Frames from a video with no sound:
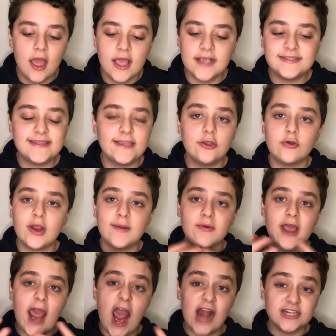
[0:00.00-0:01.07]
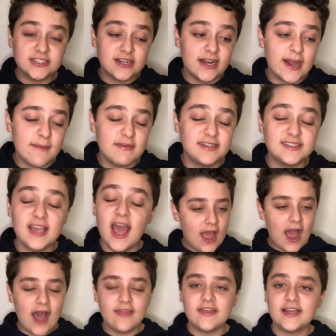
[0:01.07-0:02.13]
is the incredible character dynamics.
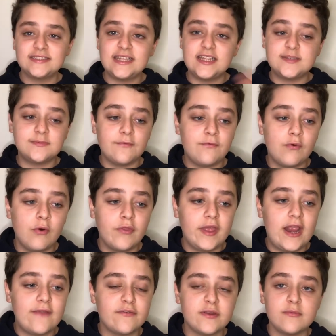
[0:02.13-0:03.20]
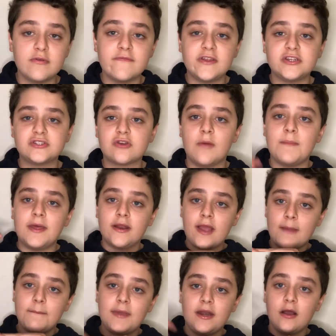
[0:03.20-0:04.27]
I think I said this before that every movie just got better
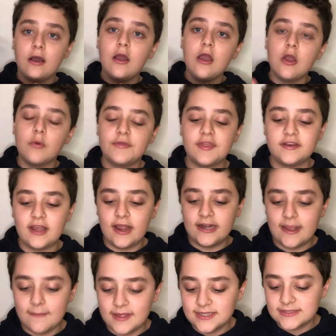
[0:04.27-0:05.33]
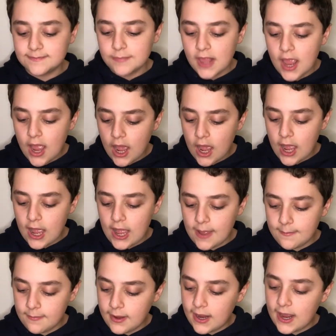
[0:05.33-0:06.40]
and better with the dynamics.
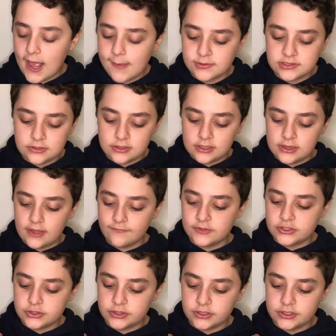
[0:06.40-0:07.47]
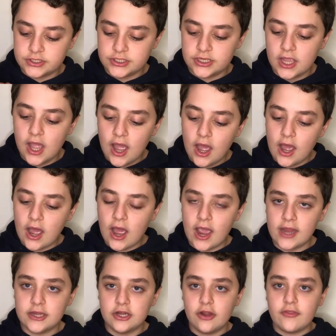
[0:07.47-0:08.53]
Um, I absolutely love this trilogy, uh,
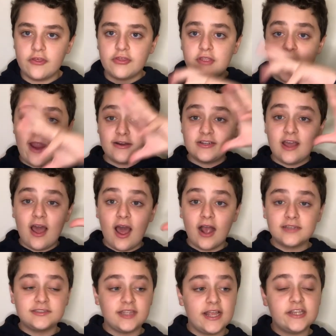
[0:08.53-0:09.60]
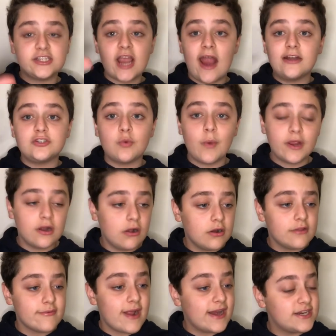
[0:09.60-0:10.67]
and you know the character arcs that each character went on
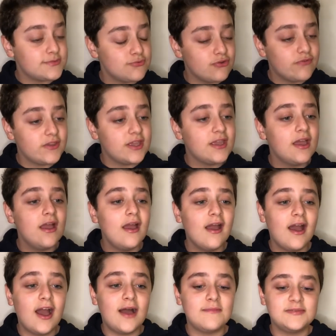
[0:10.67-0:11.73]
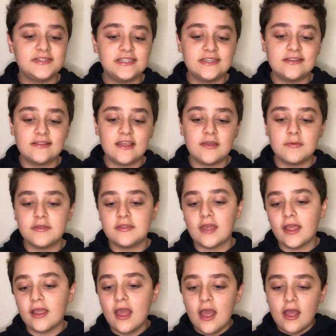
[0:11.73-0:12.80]
throughout each movie, um, particularly with
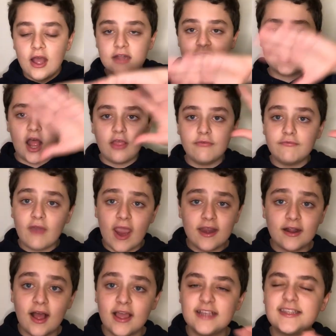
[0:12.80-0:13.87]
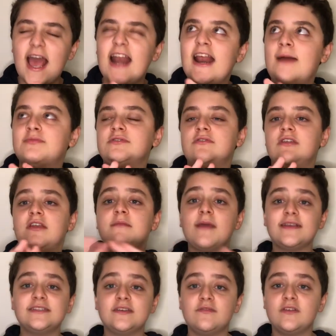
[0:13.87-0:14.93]
like a Darth Vader. He's an absolutely
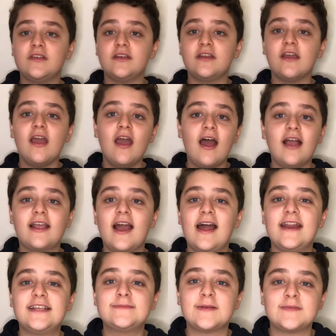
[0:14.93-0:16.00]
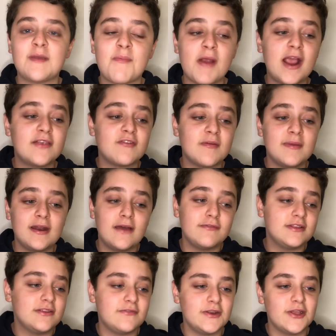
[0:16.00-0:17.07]
amazing villain. I can't express my praise for him enough in
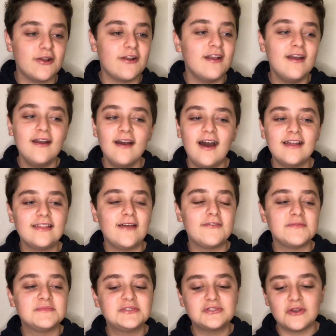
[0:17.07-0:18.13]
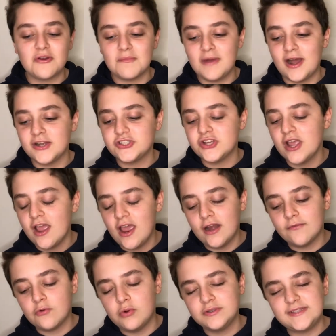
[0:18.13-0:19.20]
this video. I love him so much, and
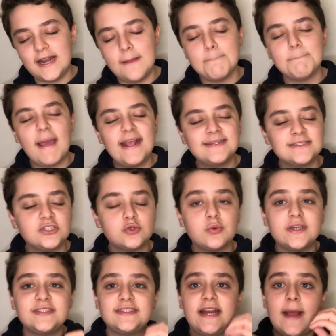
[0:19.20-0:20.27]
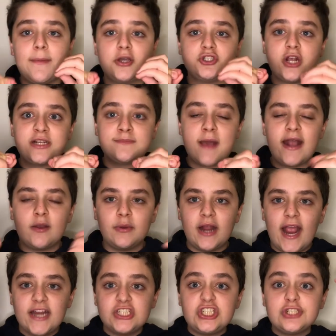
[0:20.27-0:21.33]
of course that amazing twist in Empire Strikes Back when
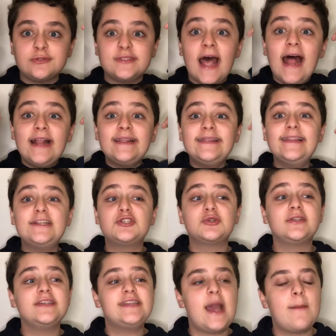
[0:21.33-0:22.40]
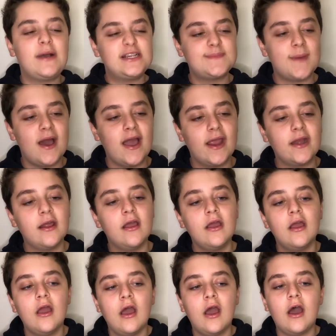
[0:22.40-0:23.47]
I had chills literally down my spine.
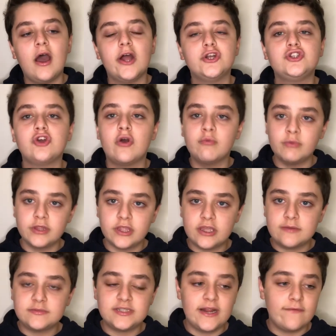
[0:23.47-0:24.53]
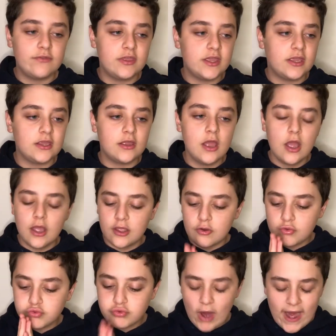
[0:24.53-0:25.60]
Uh, John Williams and everything.
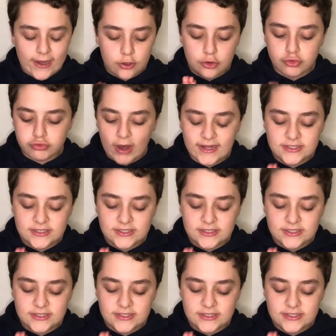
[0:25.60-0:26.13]
Great, great